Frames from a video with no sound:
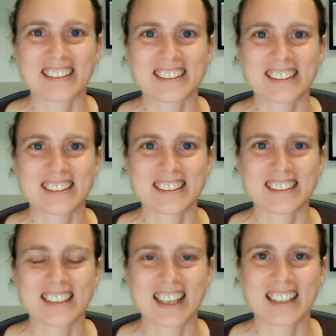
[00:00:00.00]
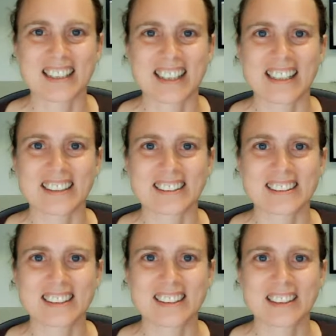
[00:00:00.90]
just
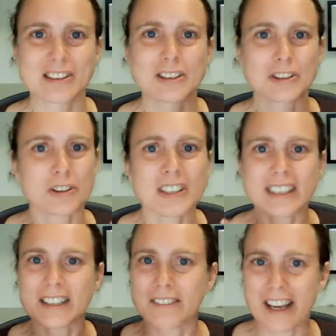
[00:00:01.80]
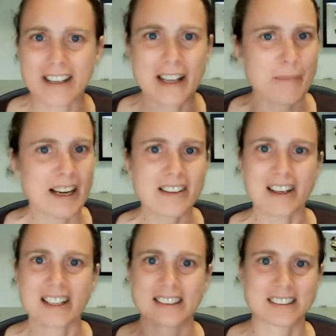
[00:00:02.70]
it's the story of how they
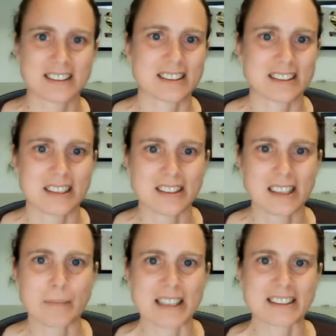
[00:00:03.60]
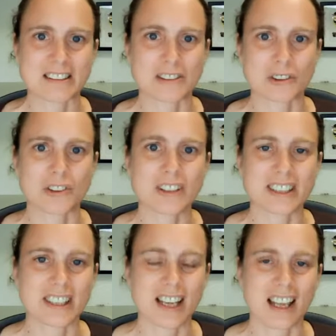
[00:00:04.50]
migrate is just such an amazing
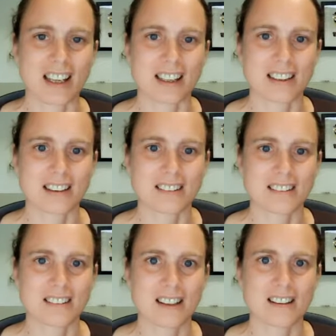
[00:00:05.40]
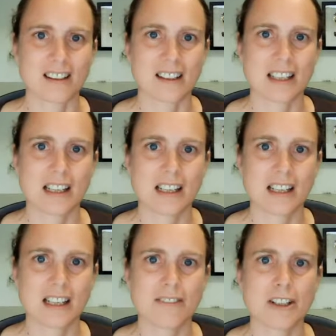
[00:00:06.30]
story. And
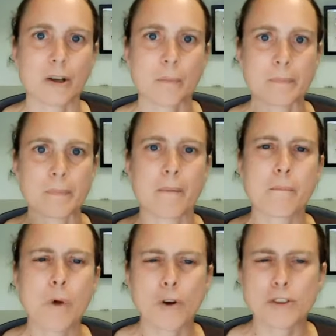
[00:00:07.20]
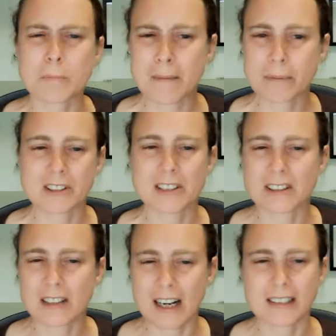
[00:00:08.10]
even though most people in the
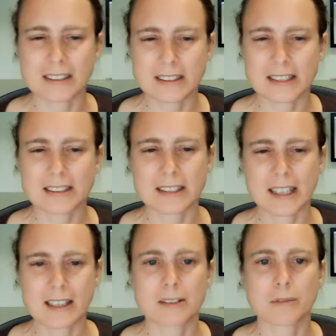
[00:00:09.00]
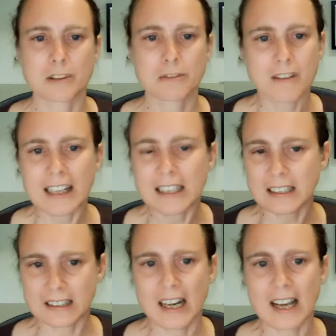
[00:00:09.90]
United States, I think, would
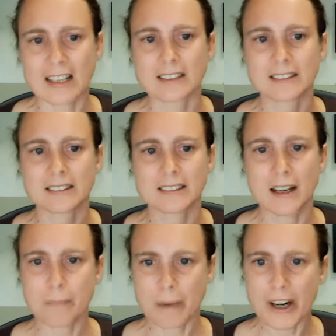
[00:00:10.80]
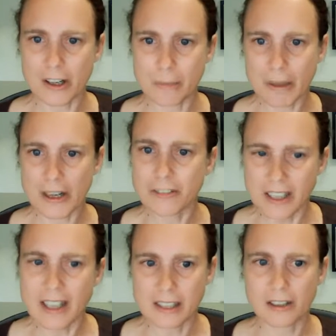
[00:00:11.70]
recognize a monarch
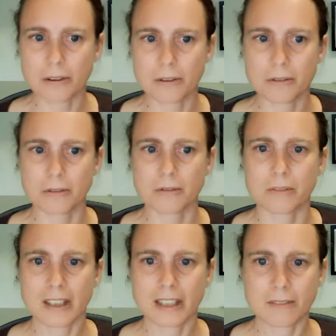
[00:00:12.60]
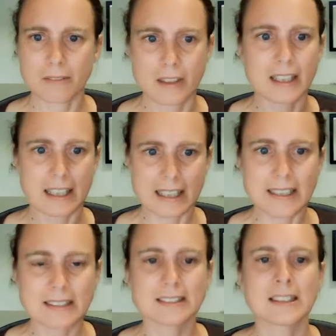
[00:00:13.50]
butterfly and know what it
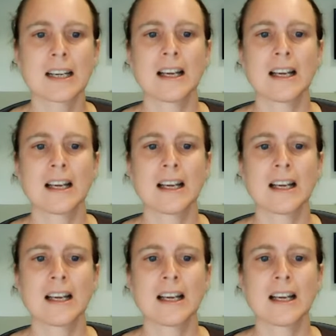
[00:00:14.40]
is,